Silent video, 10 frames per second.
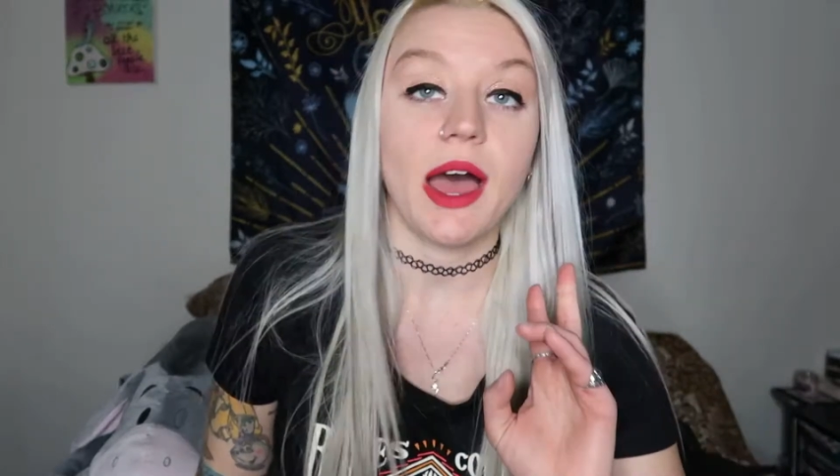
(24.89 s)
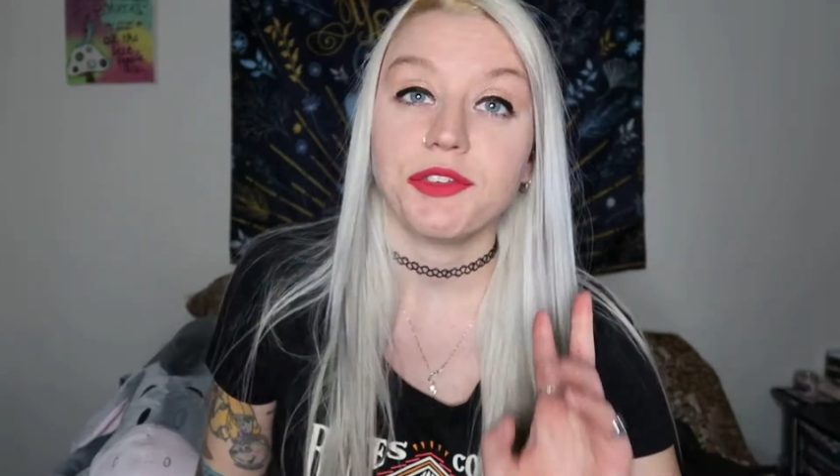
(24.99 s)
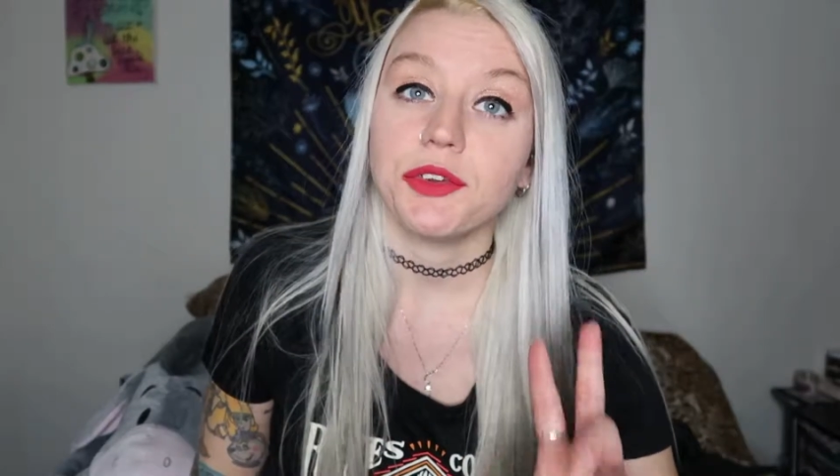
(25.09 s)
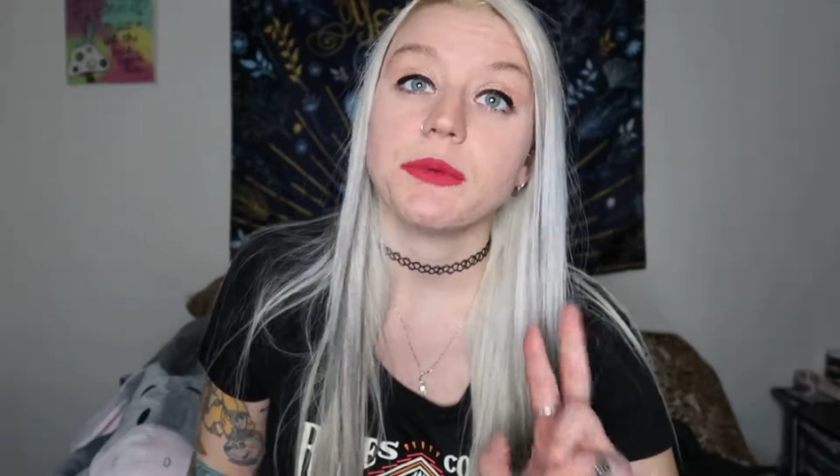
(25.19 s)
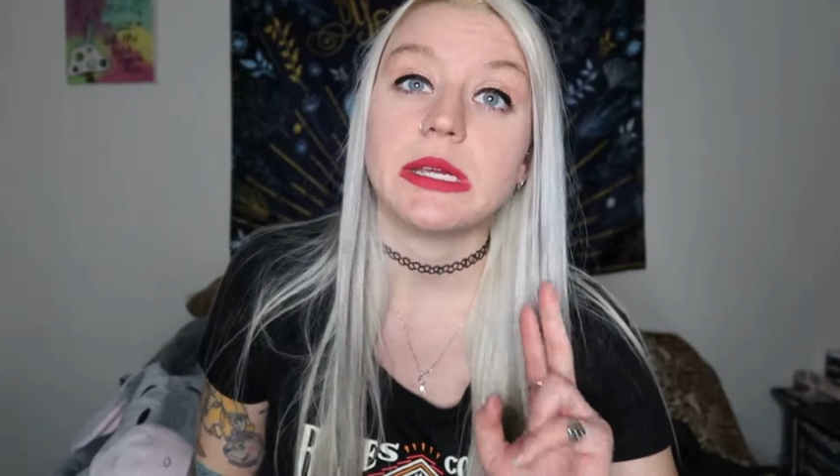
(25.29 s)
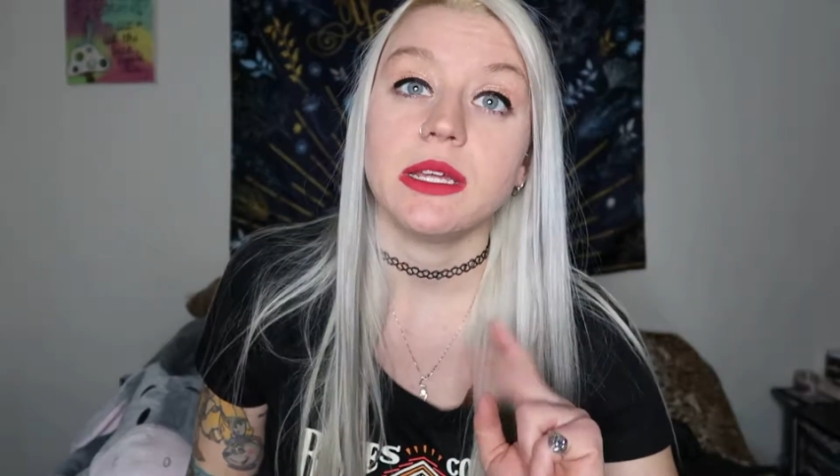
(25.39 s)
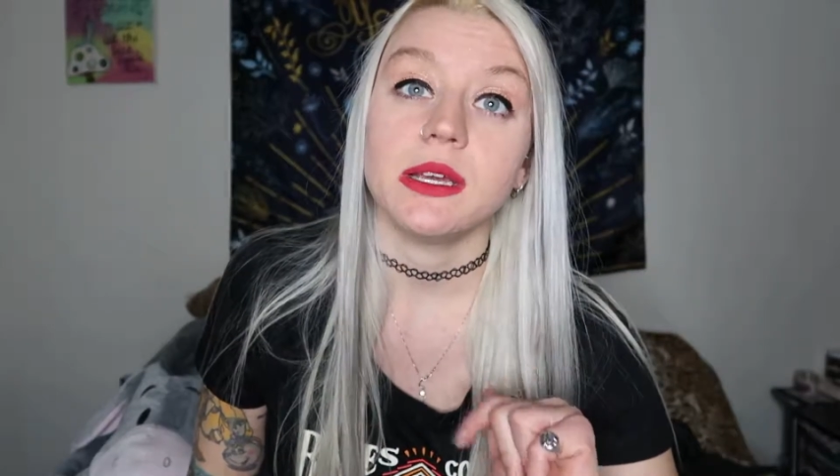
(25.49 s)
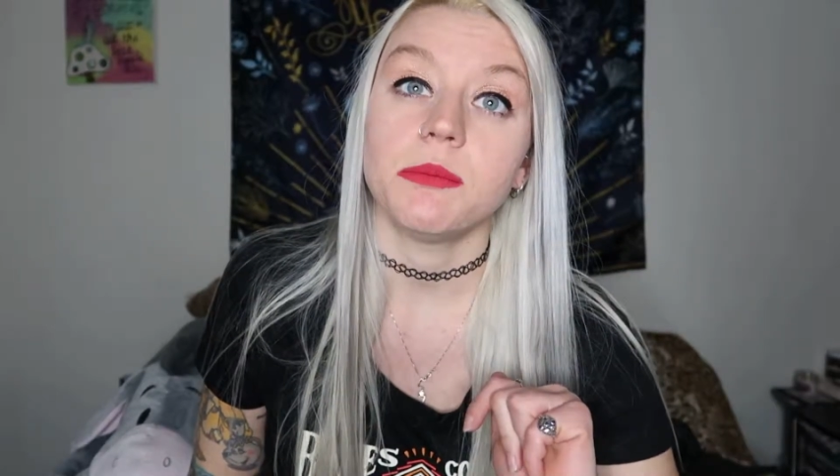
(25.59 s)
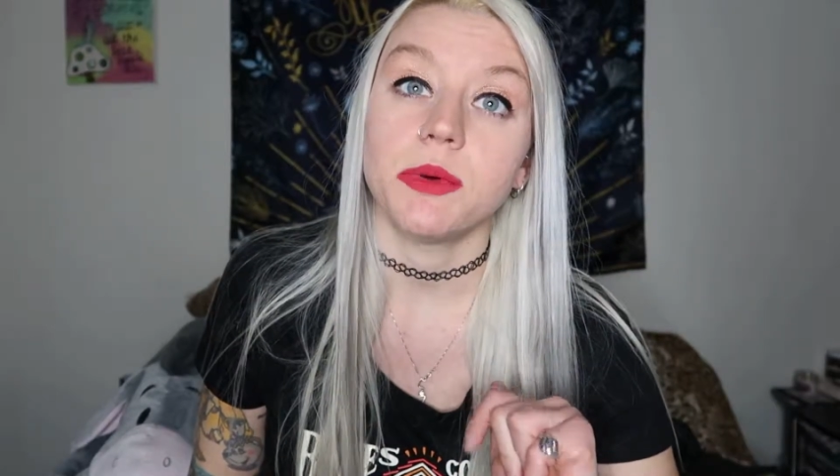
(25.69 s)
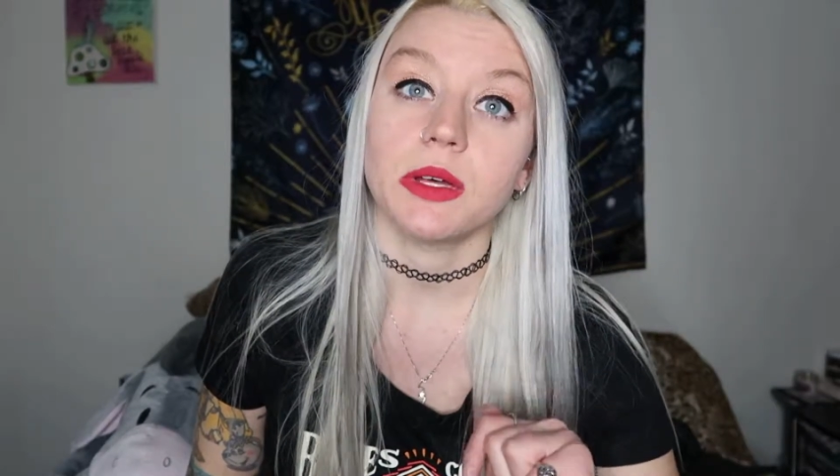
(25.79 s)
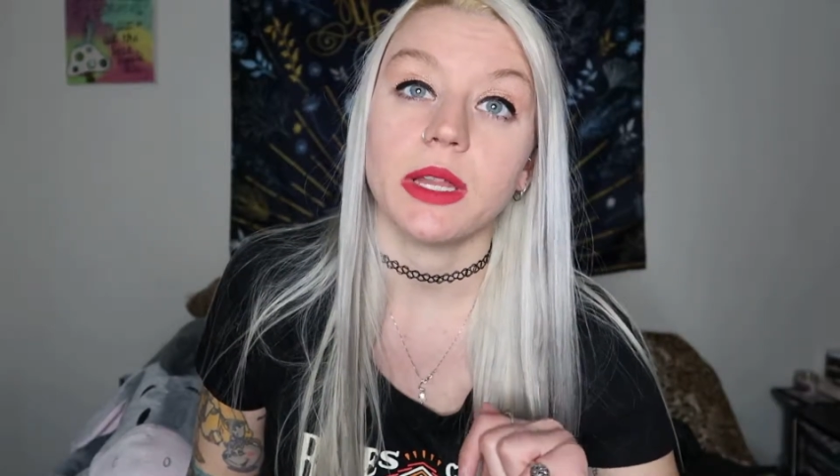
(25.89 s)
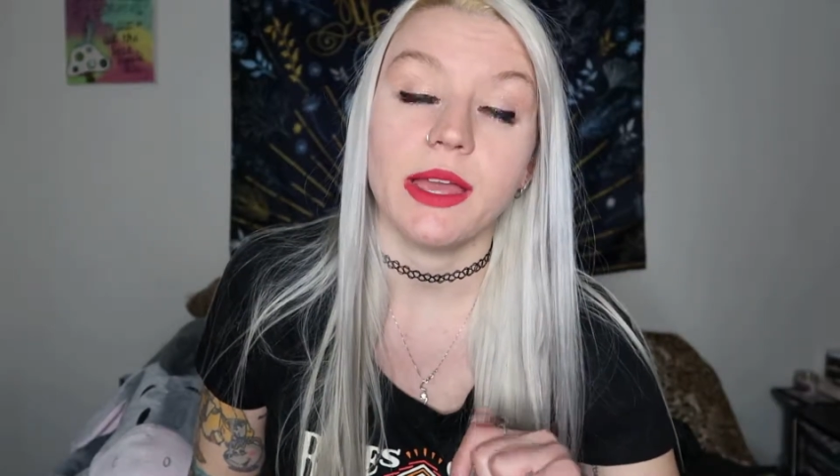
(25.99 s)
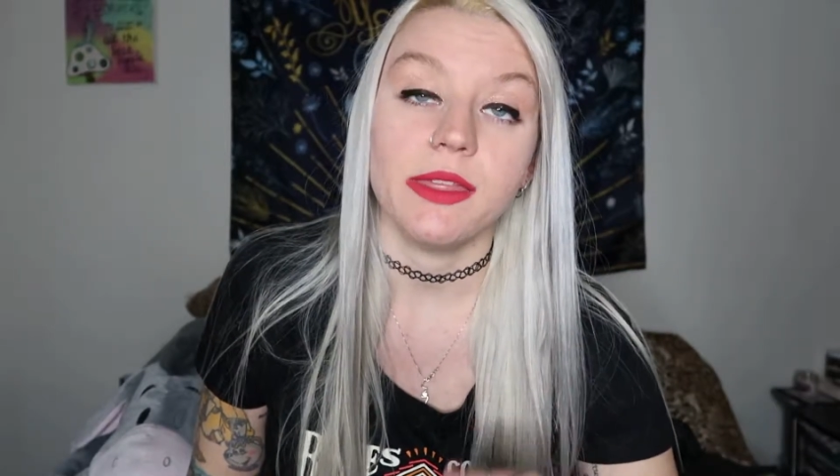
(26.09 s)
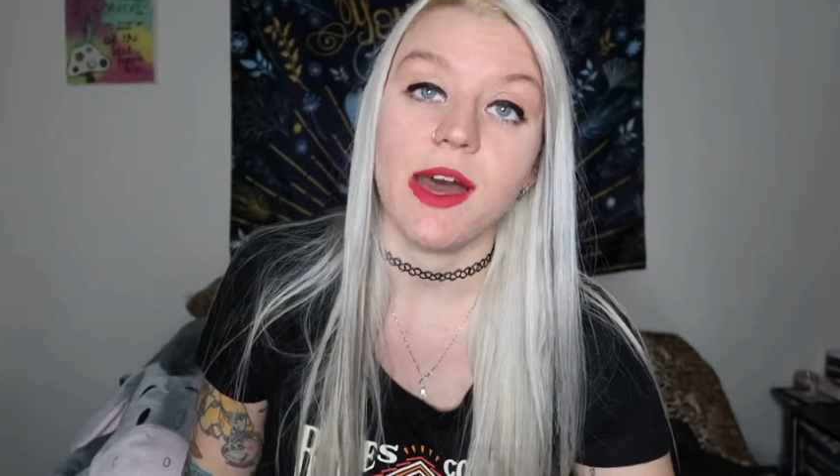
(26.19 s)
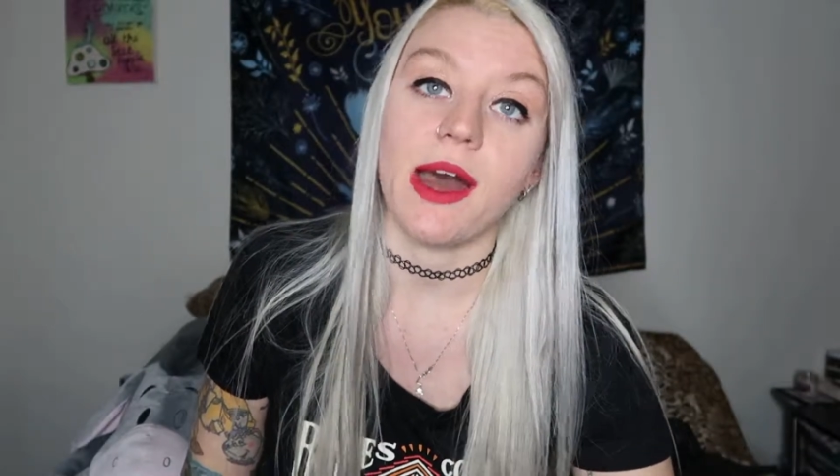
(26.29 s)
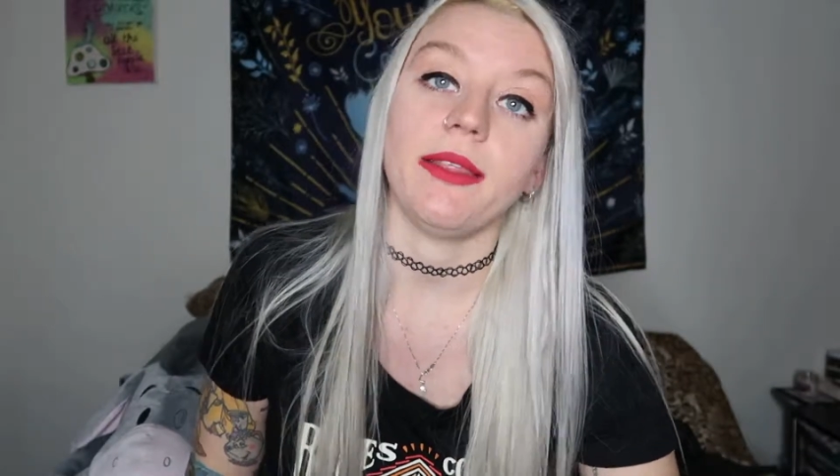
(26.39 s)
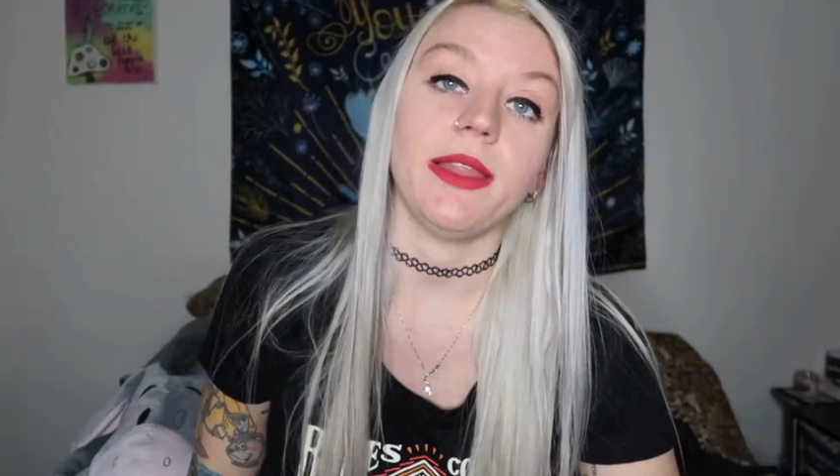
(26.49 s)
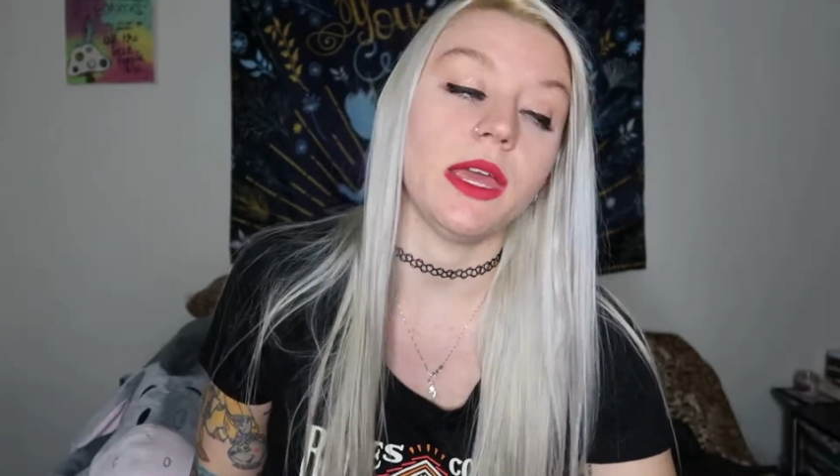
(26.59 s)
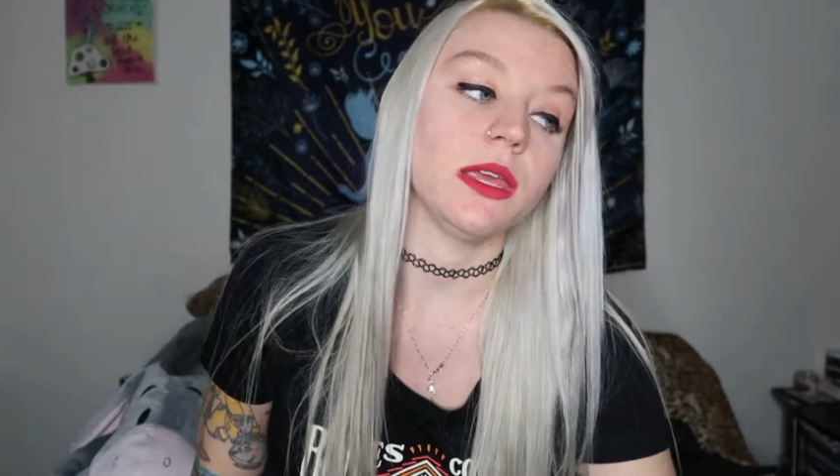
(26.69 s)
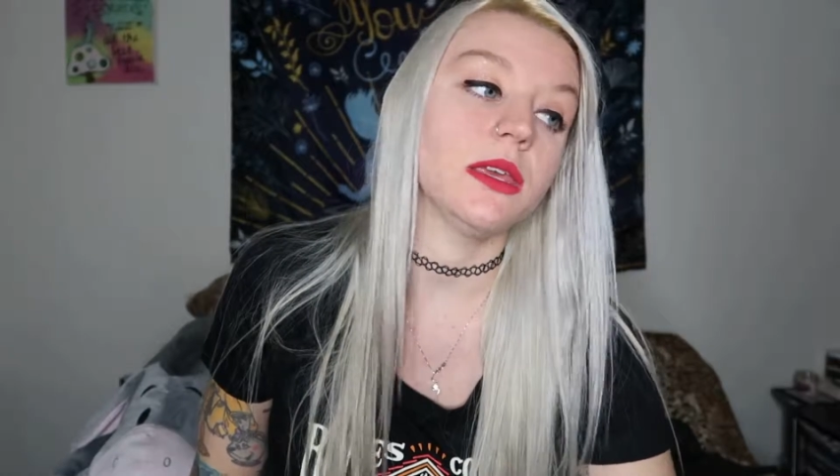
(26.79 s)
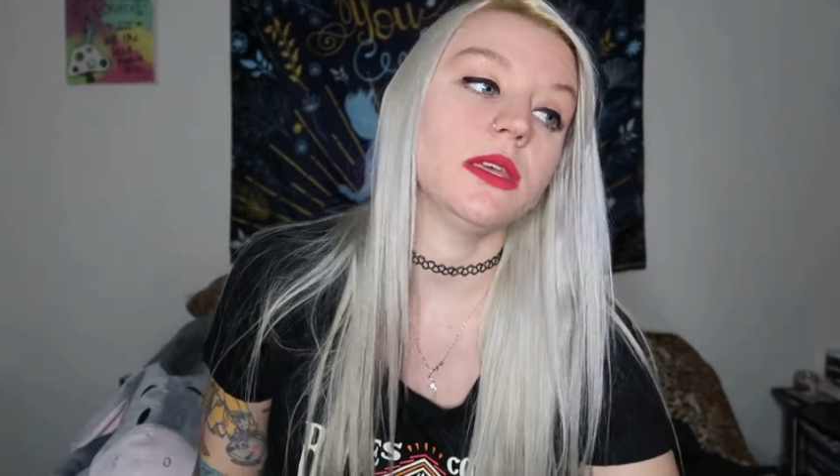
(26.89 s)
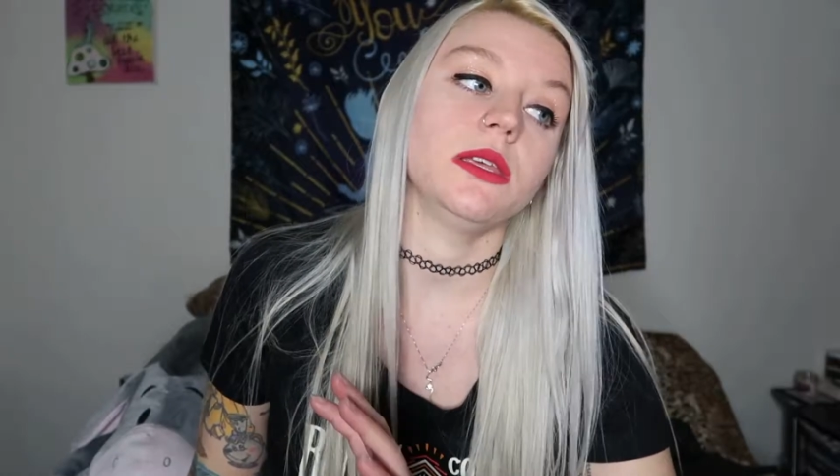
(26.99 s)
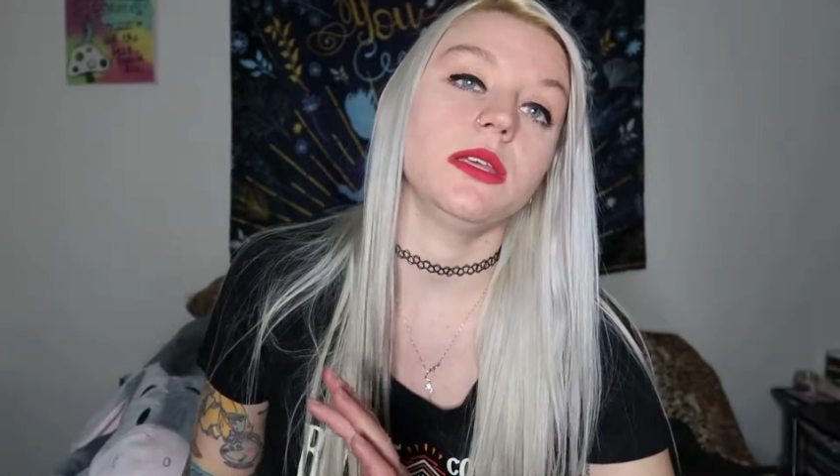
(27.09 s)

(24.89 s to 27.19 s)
After reading a book like that, like,